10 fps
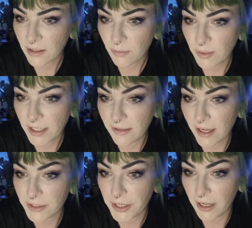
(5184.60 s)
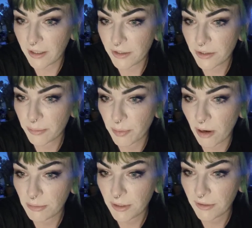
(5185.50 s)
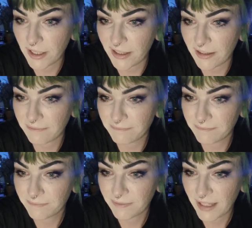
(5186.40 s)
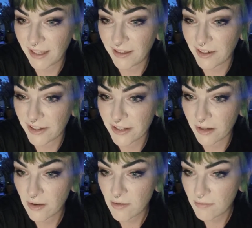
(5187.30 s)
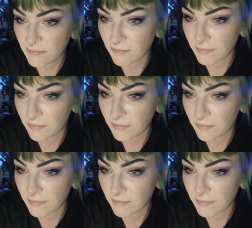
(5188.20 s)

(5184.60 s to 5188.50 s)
When did that change? Probably like 8 years ago?